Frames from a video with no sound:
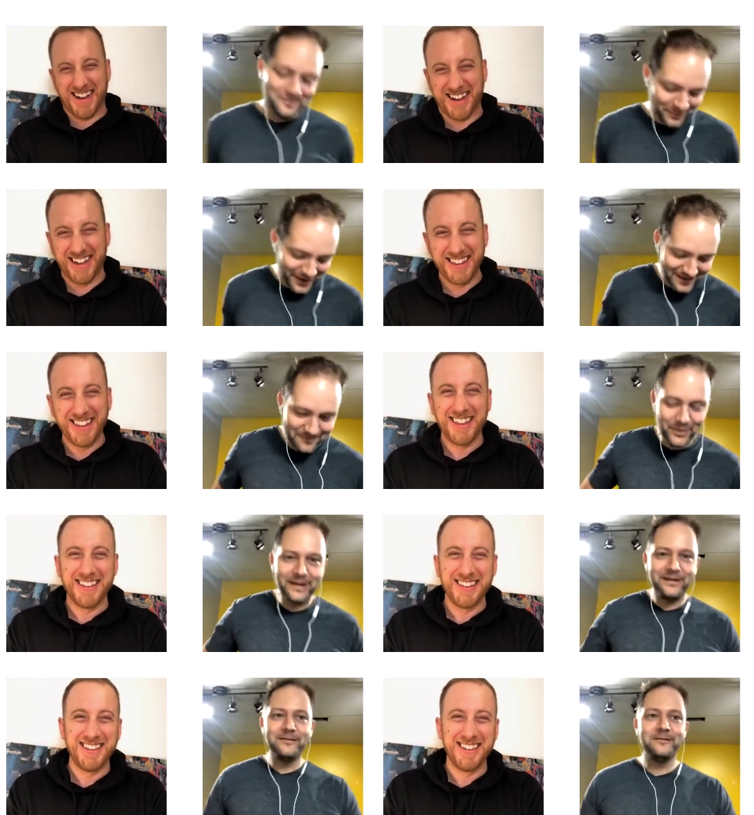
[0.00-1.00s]
Speaker 1: but
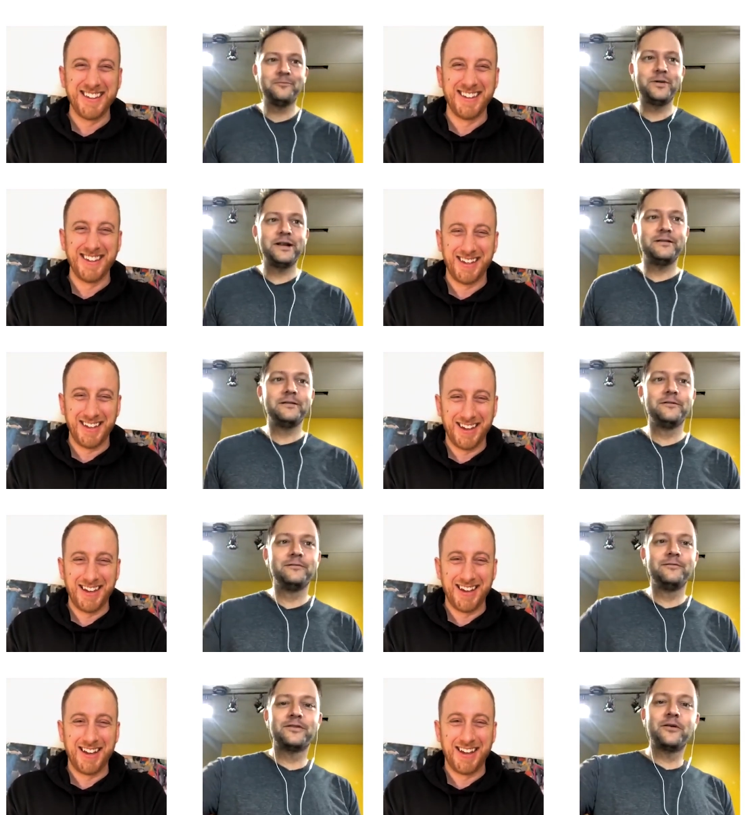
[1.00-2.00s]
but but
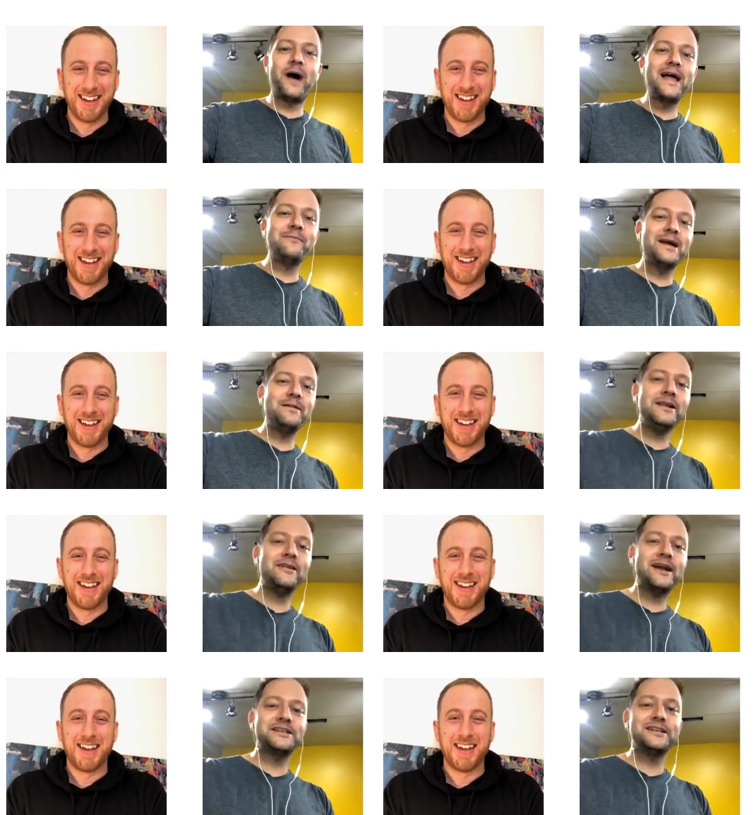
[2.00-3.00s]
so my my immediate
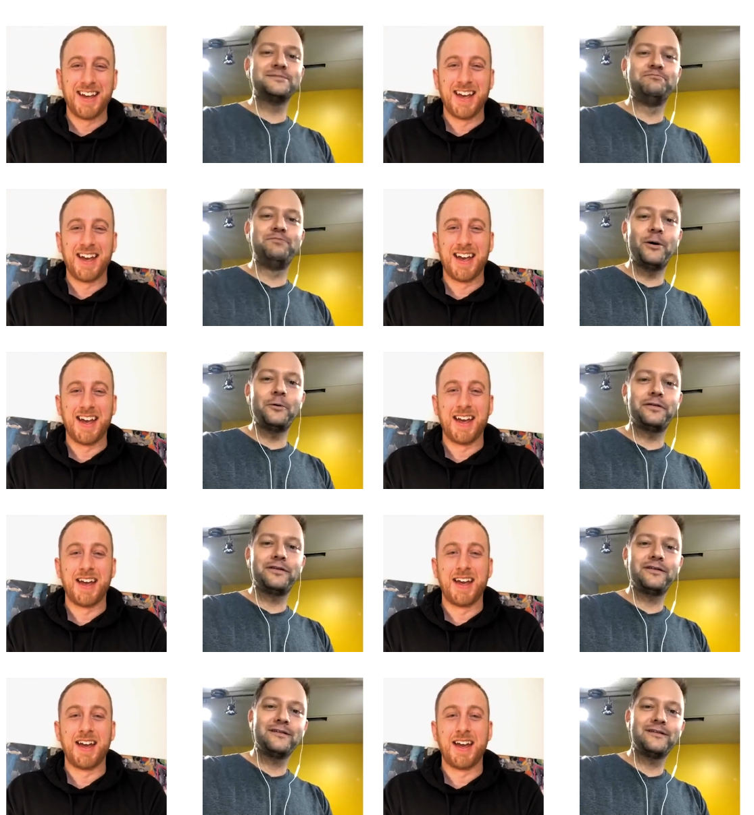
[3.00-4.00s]
reaction is
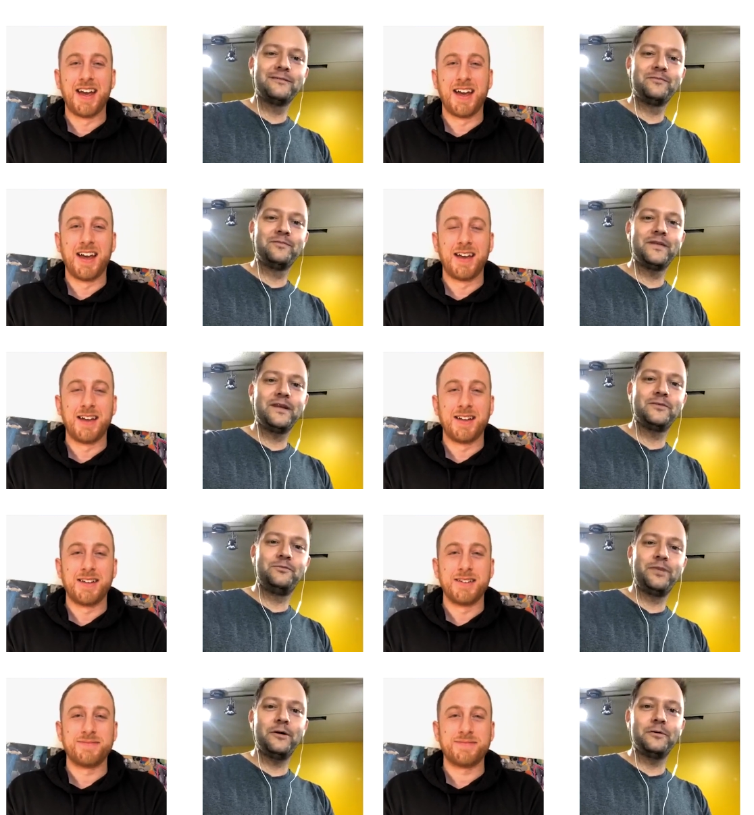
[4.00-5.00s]
both, is
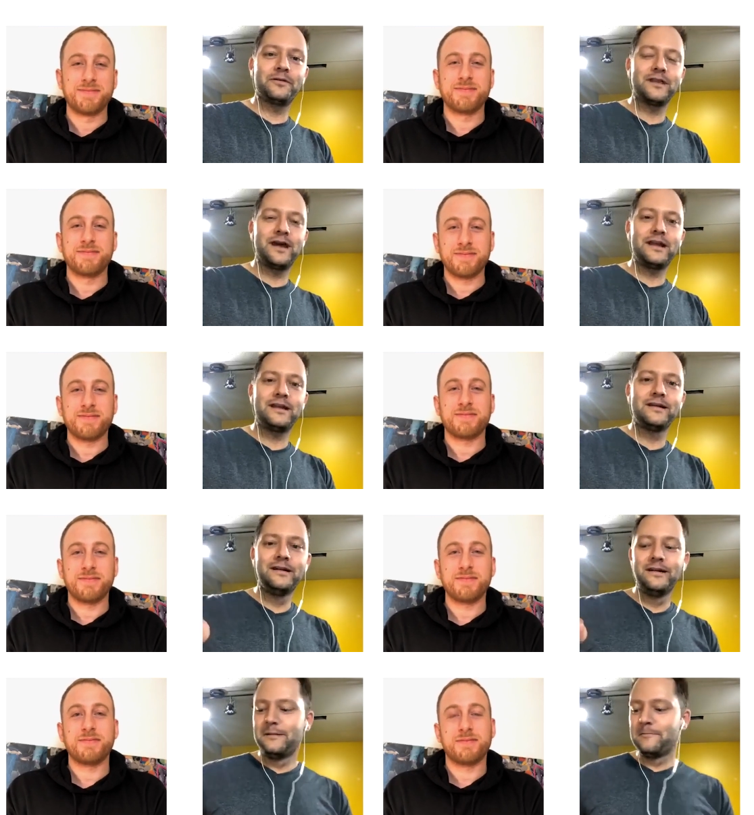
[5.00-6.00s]
both like
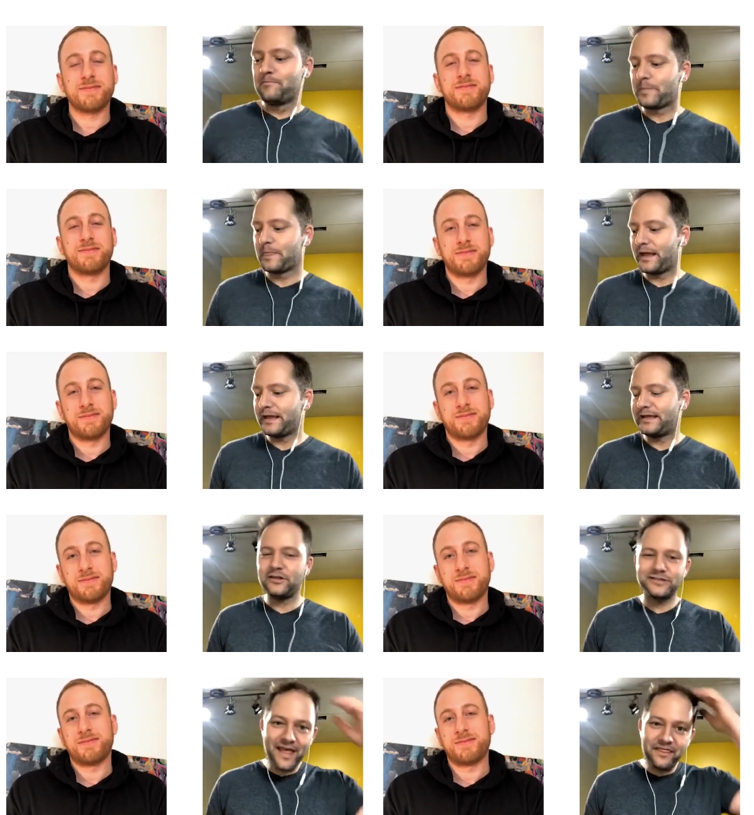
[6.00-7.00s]
like
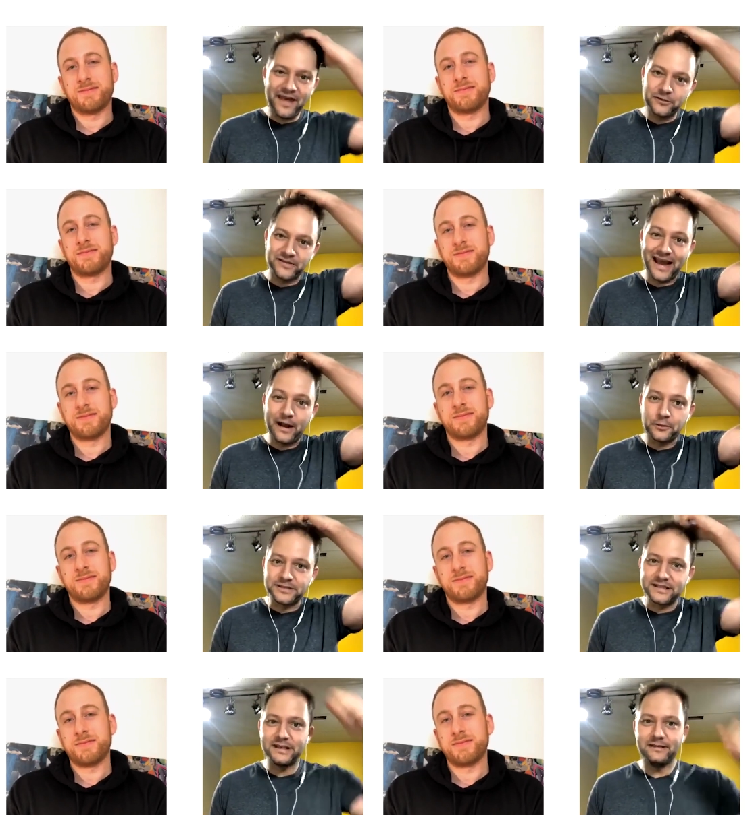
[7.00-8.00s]
get your ten thousand
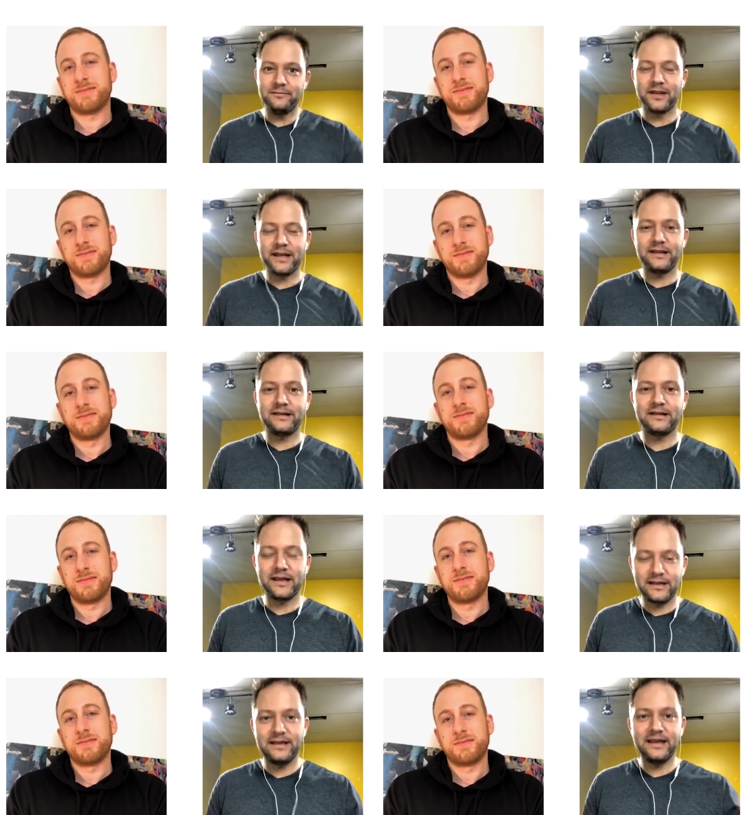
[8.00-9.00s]
hours in, like
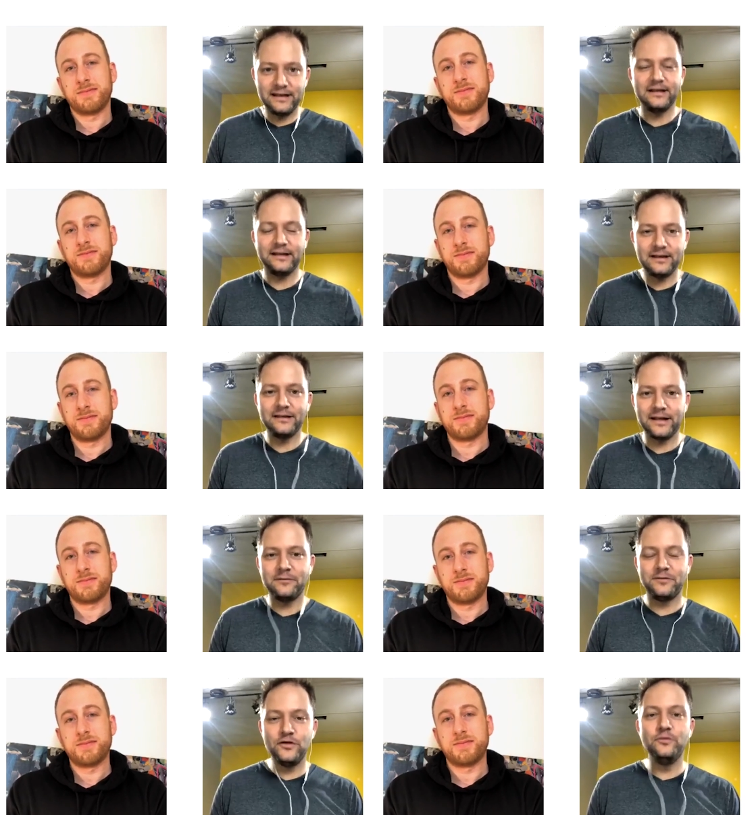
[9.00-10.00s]
like get get
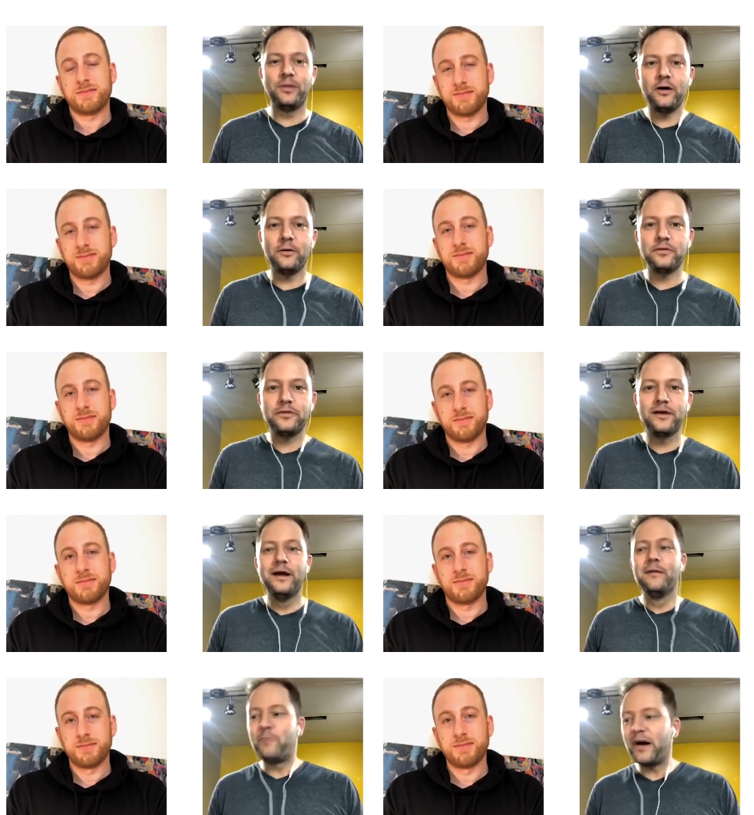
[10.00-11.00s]
like do both.
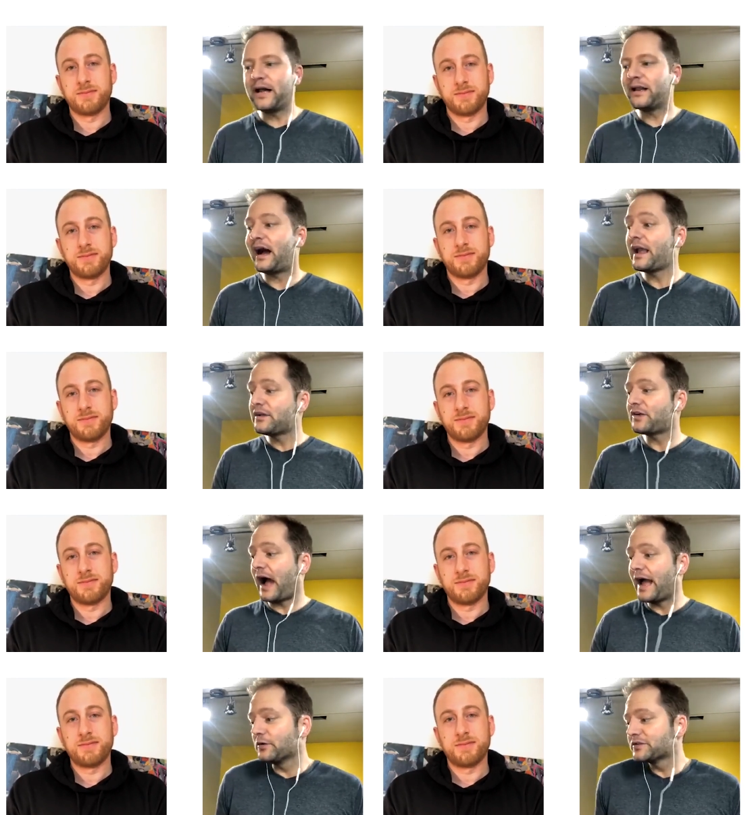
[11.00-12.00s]
But I
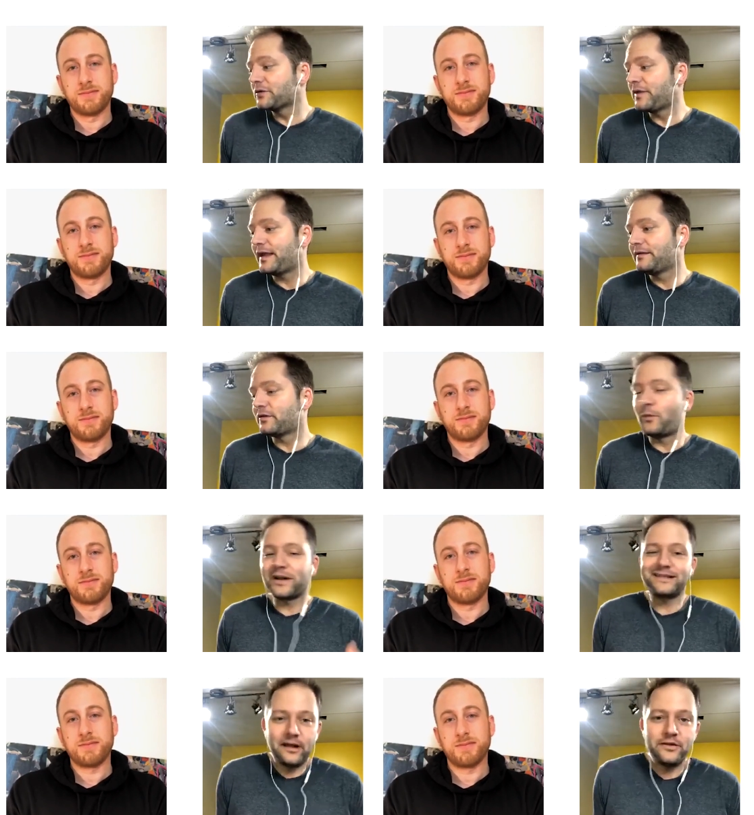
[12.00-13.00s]
I also then don't
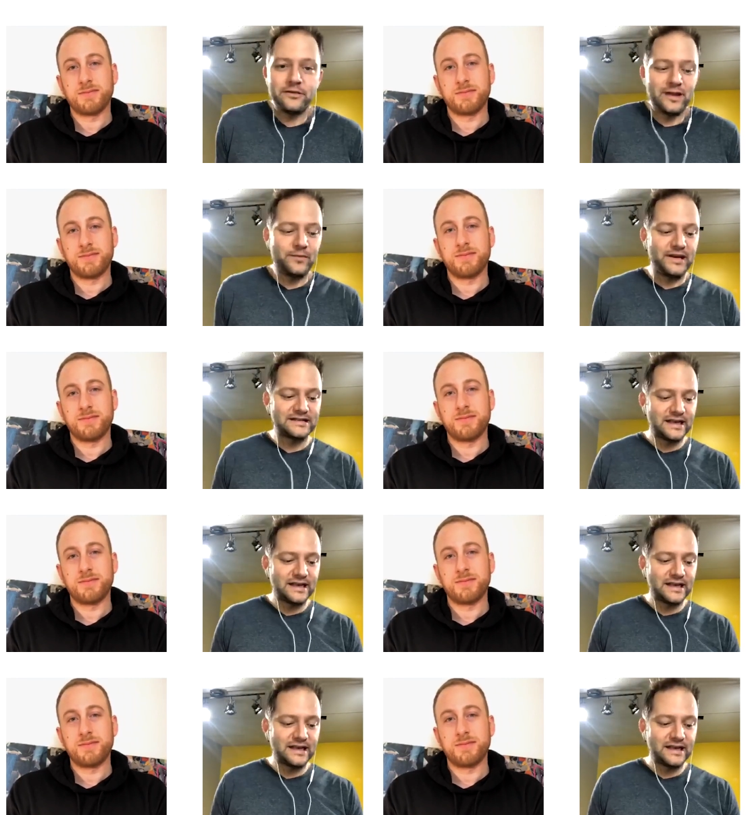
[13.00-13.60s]
want to tell you that because I